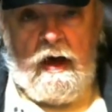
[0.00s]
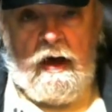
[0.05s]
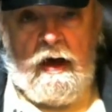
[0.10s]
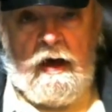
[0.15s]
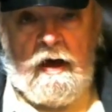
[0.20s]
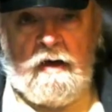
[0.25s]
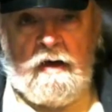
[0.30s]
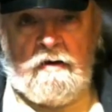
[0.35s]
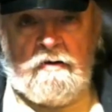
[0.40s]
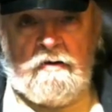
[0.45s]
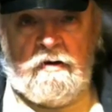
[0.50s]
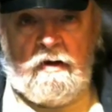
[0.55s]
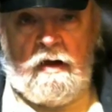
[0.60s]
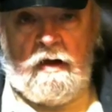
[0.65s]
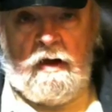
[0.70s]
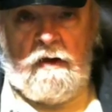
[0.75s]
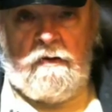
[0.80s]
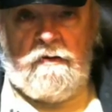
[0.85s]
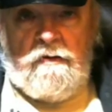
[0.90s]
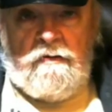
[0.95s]
and
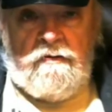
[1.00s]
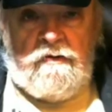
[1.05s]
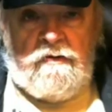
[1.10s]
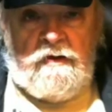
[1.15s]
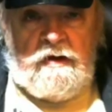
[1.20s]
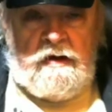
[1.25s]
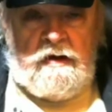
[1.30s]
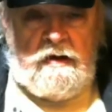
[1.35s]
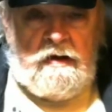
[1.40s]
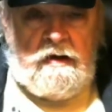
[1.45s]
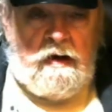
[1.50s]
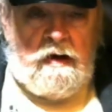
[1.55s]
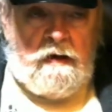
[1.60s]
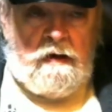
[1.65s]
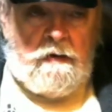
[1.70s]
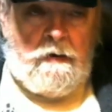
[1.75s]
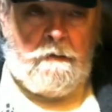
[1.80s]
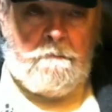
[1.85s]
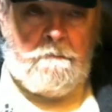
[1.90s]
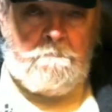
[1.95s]
the
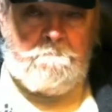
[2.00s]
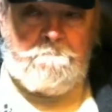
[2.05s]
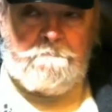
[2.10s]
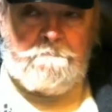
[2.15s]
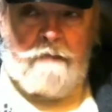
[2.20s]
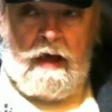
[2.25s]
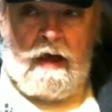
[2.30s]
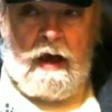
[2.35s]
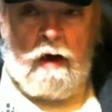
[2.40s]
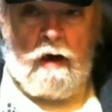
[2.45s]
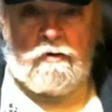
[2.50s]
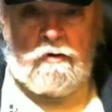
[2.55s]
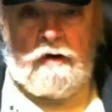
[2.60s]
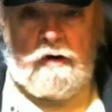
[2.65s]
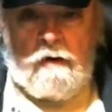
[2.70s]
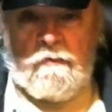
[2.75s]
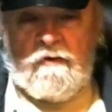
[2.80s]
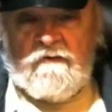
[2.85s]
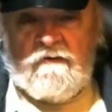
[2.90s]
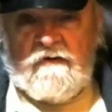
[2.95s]

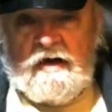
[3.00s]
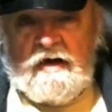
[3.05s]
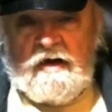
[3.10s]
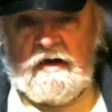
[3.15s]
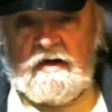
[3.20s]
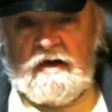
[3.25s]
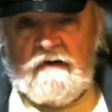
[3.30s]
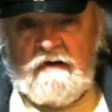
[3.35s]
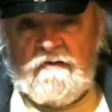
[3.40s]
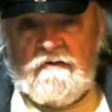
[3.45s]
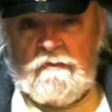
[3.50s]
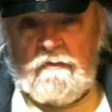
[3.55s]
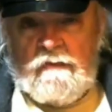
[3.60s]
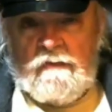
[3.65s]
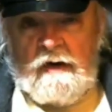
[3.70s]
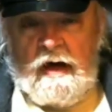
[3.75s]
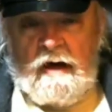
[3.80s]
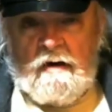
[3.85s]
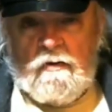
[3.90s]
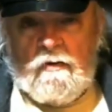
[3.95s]
outcome of any given
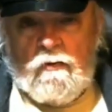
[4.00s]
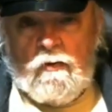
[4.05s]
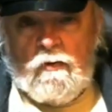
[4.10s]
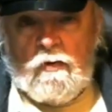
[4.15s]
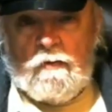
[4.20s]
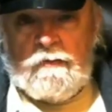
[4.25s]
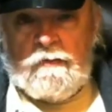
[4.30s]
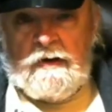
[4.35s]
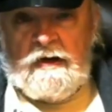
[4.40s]
battle will